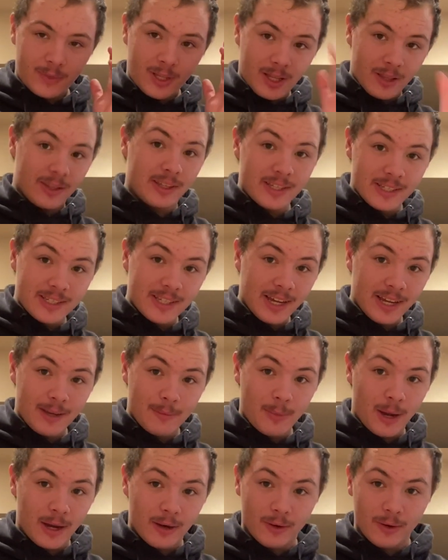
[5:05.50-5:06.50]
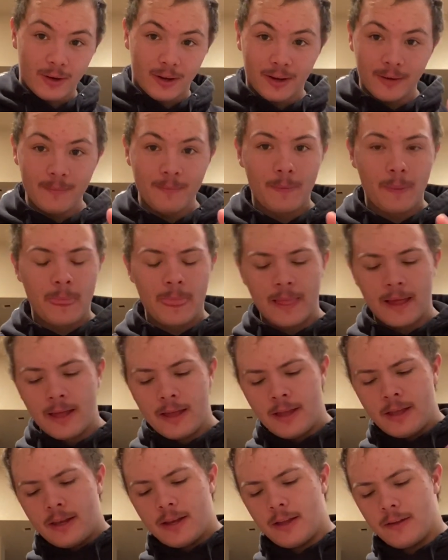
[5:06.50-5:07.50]
The second Bakugan,
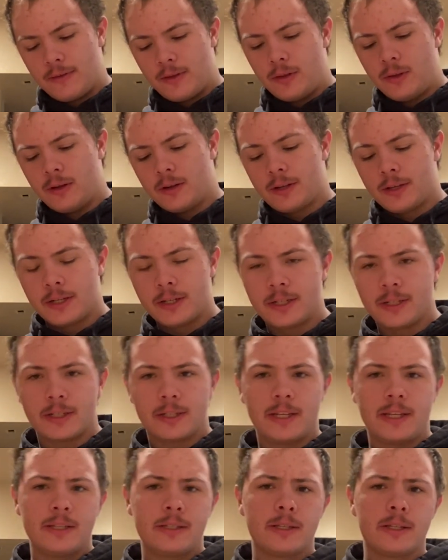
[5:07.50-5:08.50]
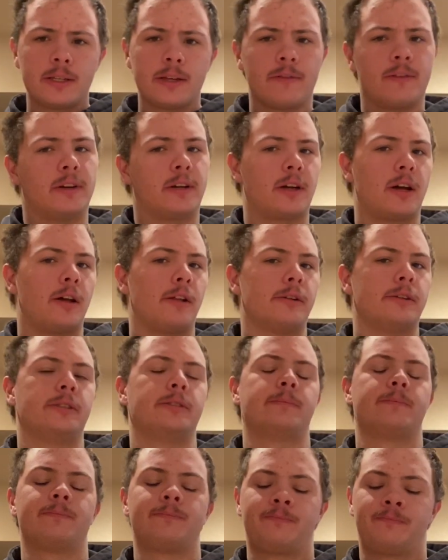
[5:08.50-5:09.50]
now if you look, he's a different color,
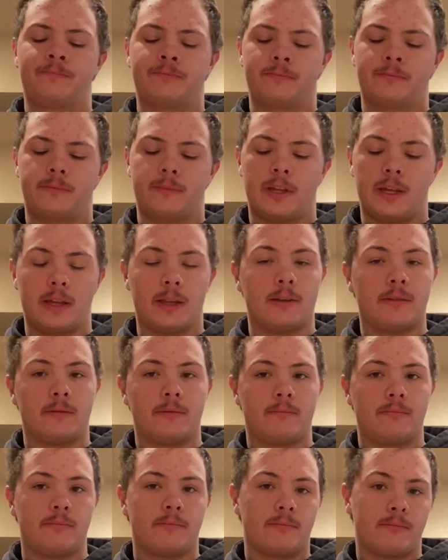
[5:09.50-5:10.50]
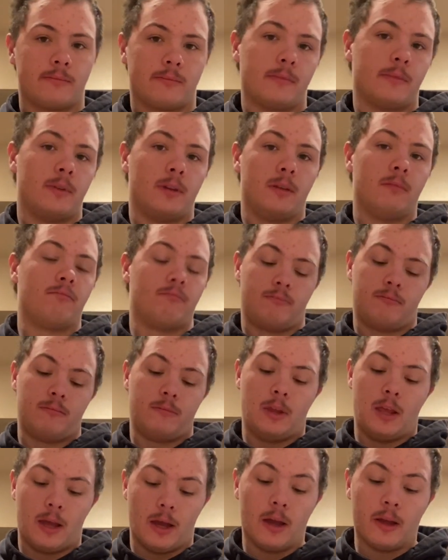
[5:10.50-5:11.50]
and
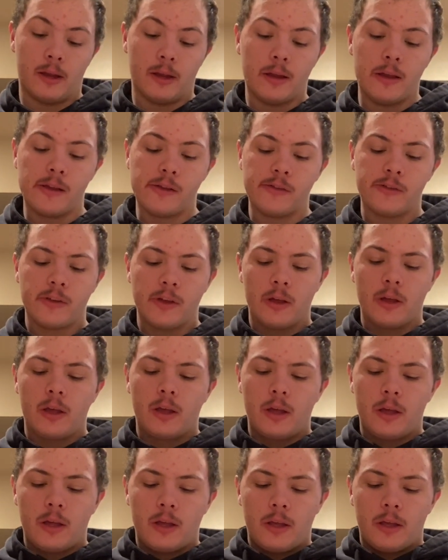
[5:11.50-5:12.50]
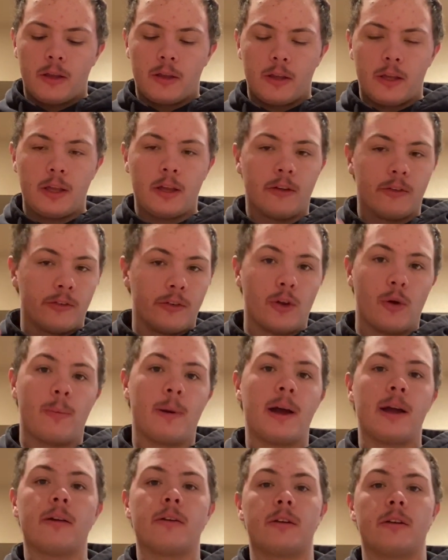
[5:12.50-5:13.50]
yeah, he is. He has no
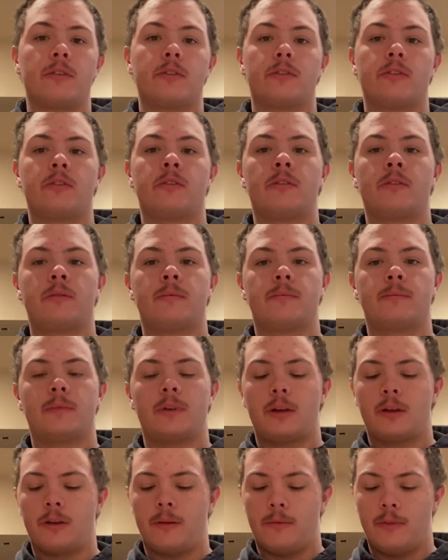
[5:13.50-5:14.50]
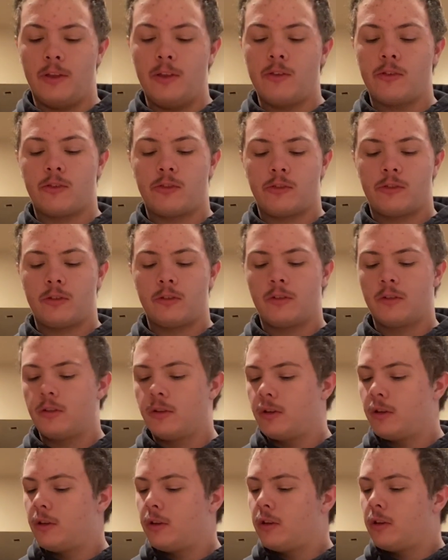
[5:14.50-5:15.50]
Pyrus. This
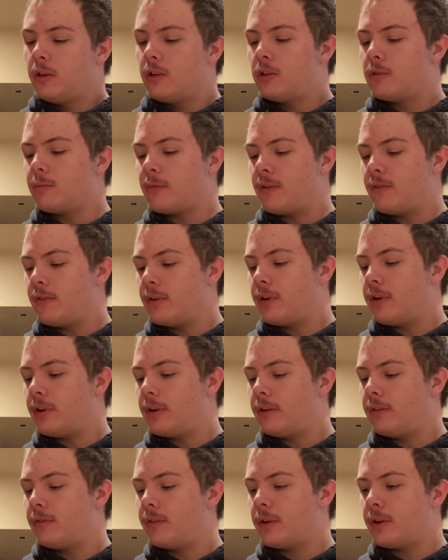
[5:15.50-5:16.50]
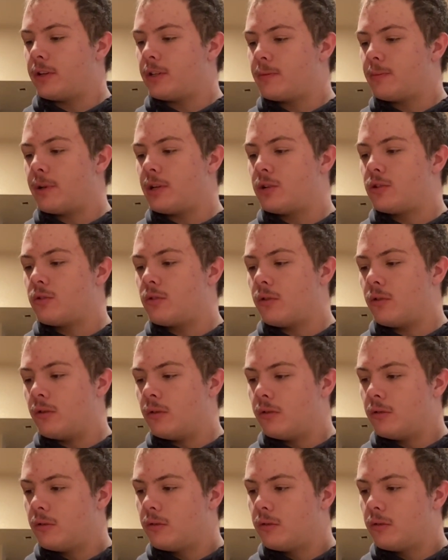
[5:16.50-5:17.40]
is my very, very special